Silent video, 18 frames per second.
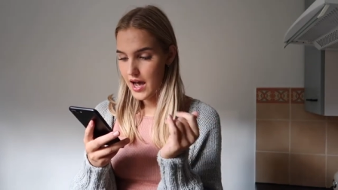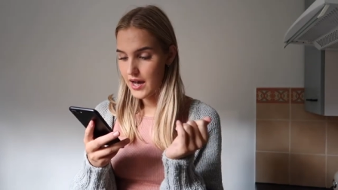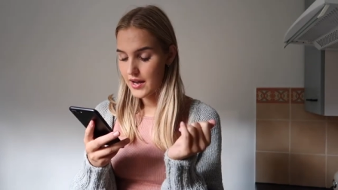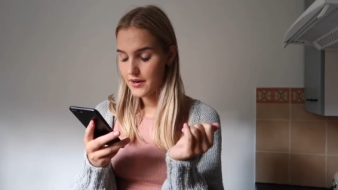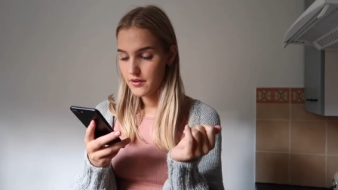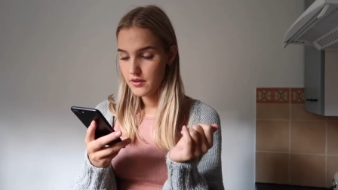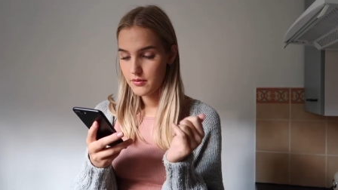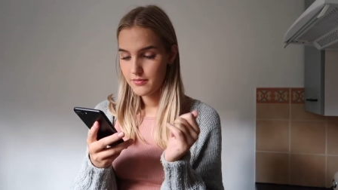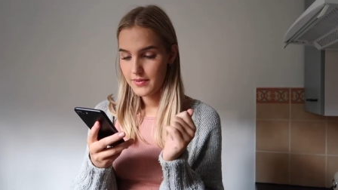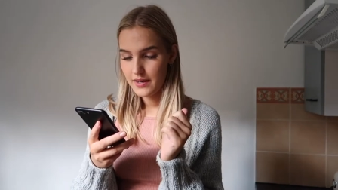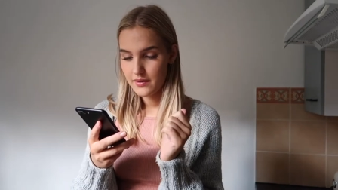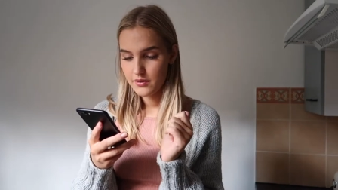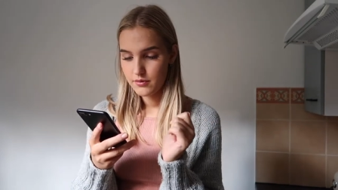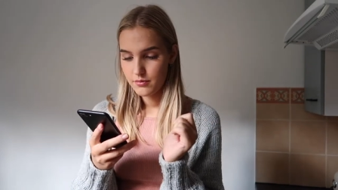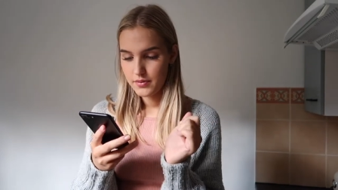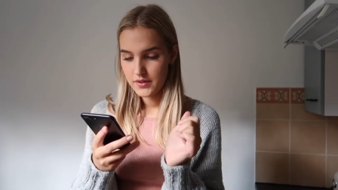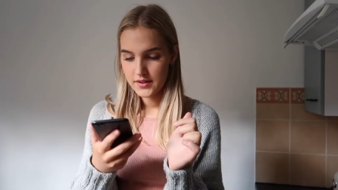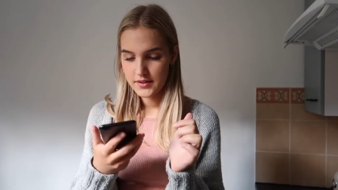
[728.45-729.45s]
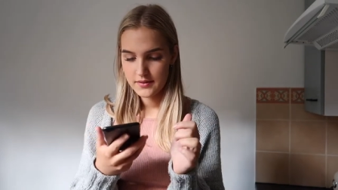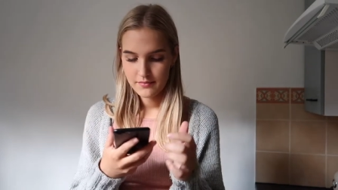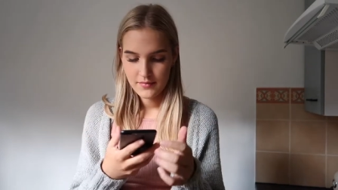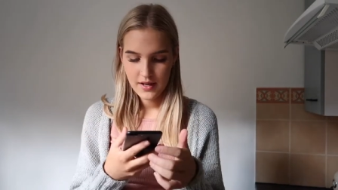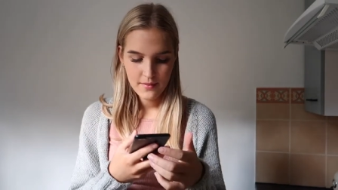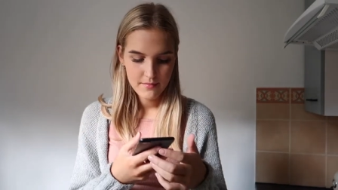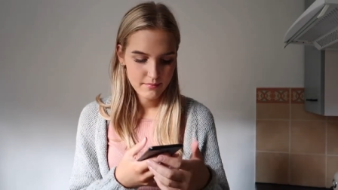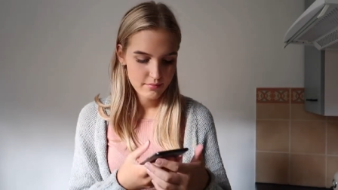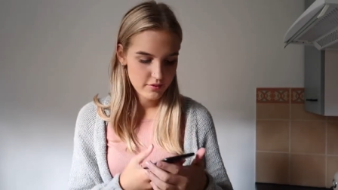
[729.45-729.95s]
I don't know about you, but
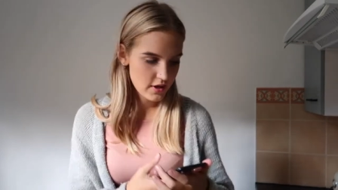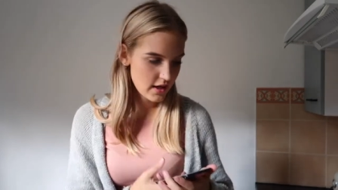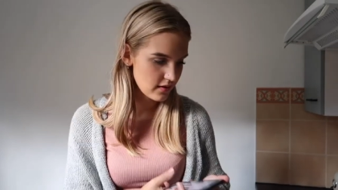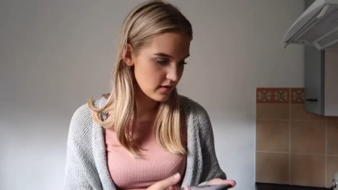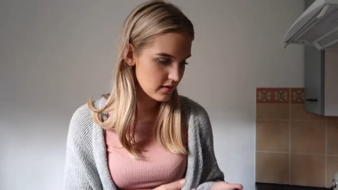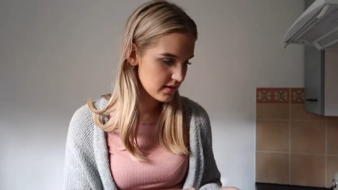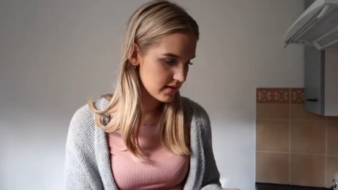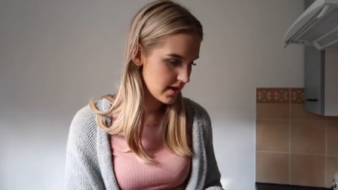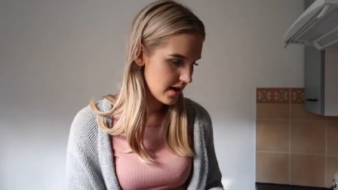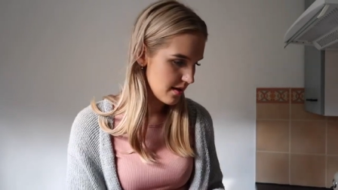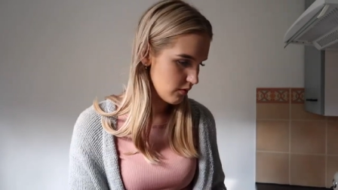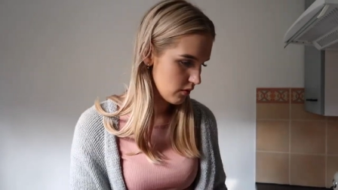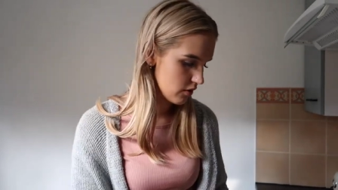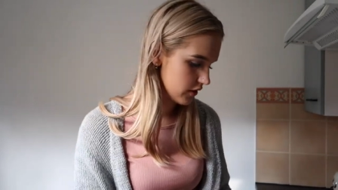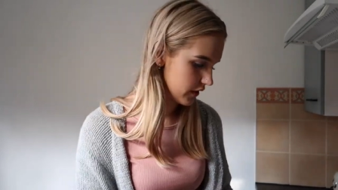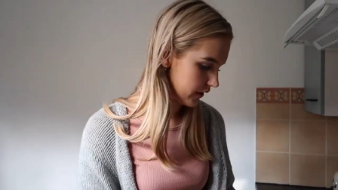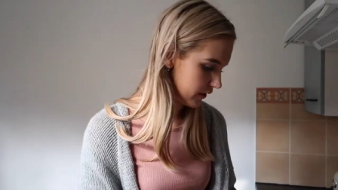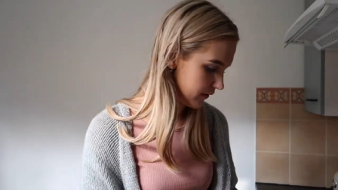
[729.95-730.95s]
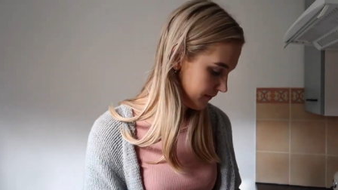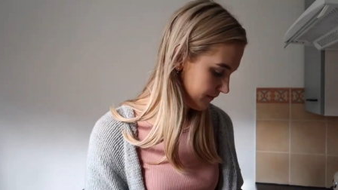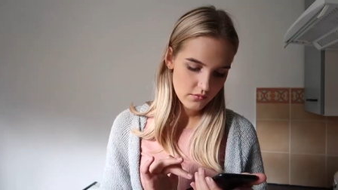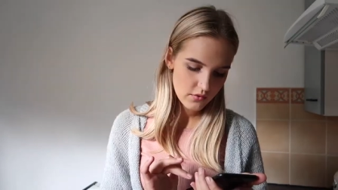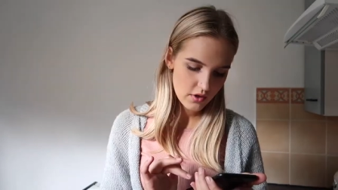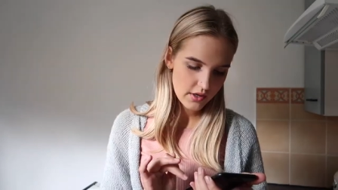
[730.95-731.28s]
my brain start working.